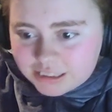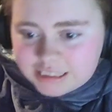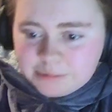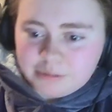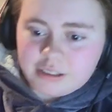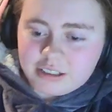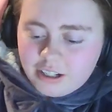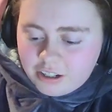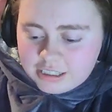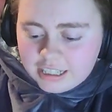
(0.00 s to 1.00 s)
what is the book
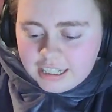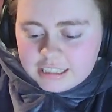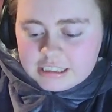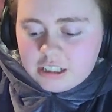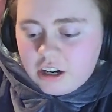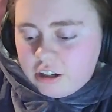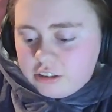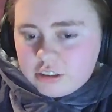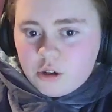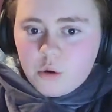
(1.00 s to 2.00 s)
called? It's
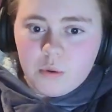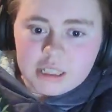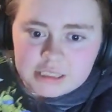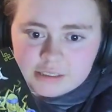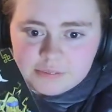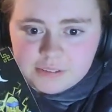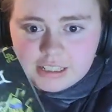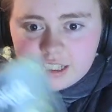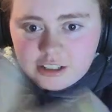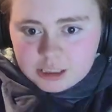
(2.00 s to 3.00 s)
called Quest
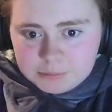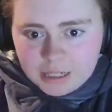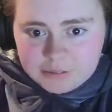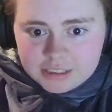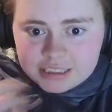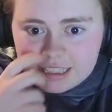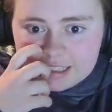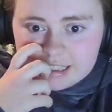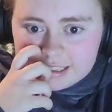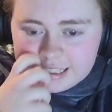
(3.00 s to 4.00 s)
for the Lost Powers.
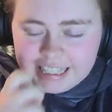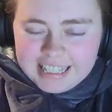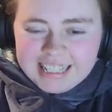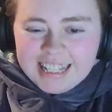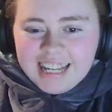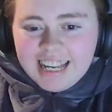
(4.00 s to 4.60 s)
It is a